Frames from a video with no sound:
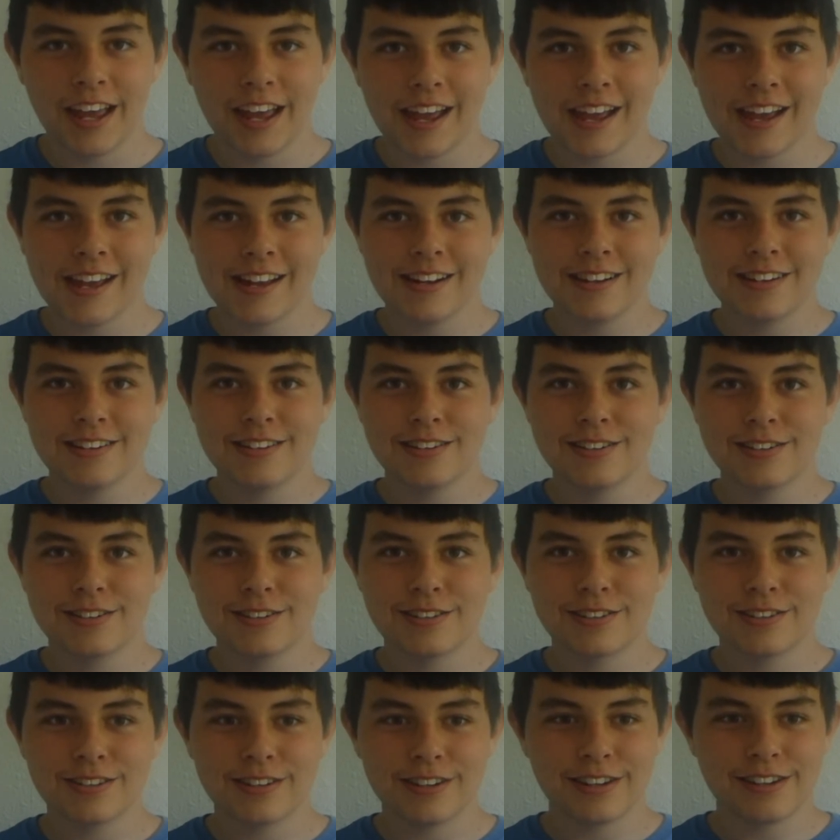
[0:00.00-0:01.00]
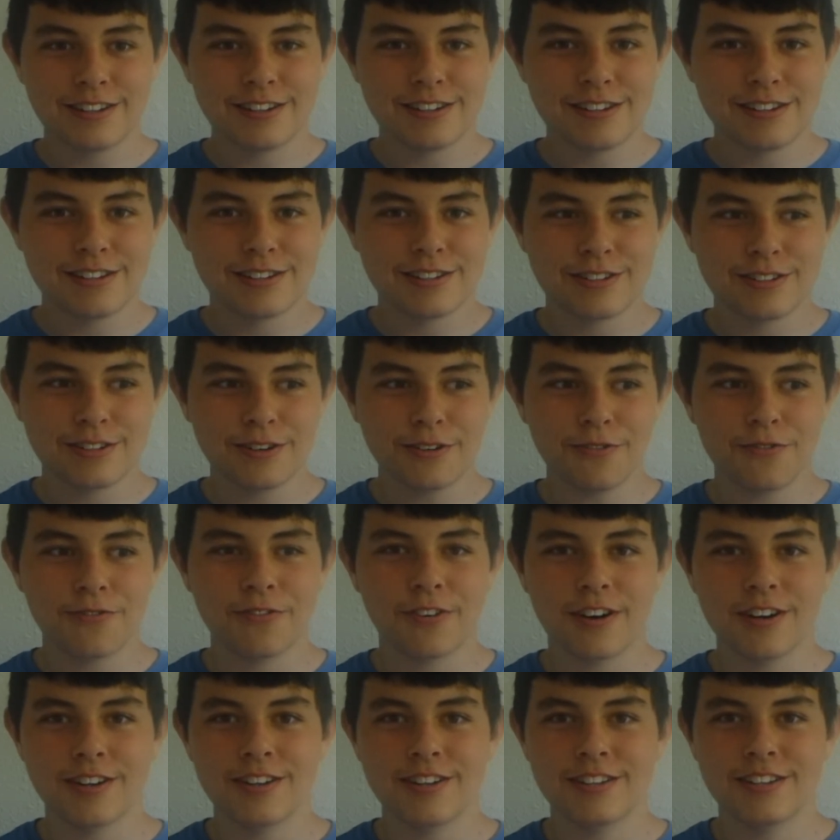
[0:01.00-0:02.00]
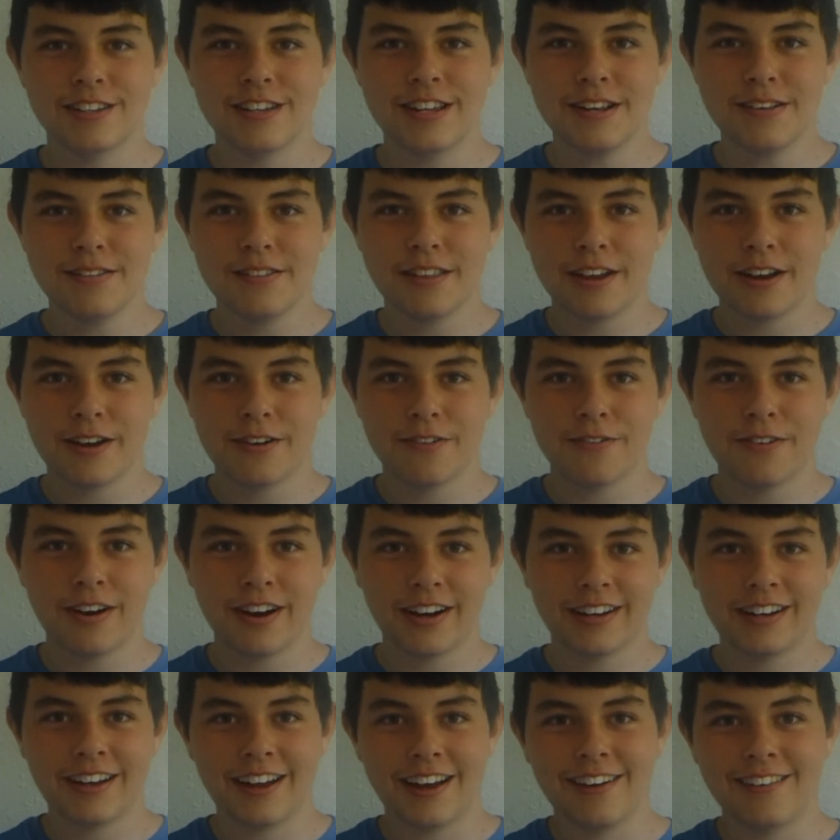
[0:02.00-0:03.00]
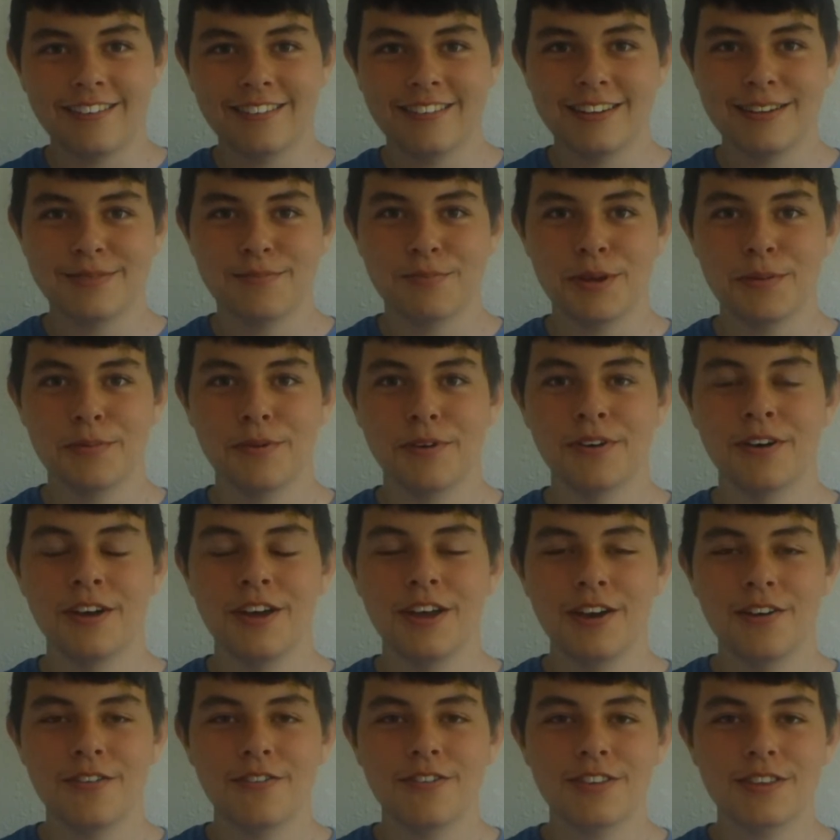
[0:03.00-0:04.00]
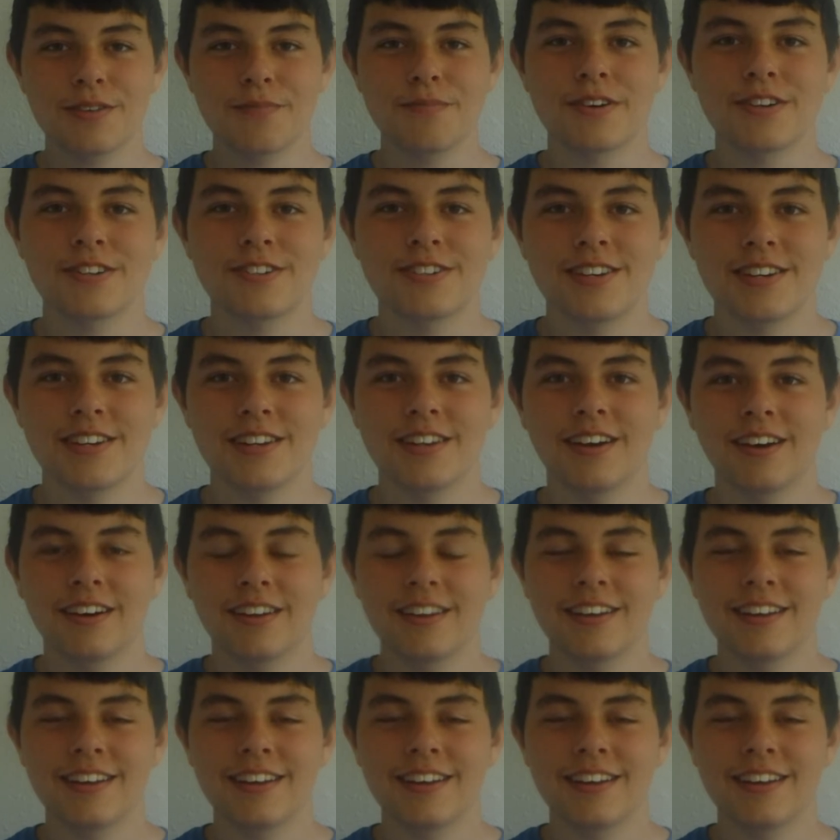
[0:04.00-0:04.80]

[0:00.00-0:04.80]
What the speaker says: and it's just so fun to see him wreck down these people with a machine gun.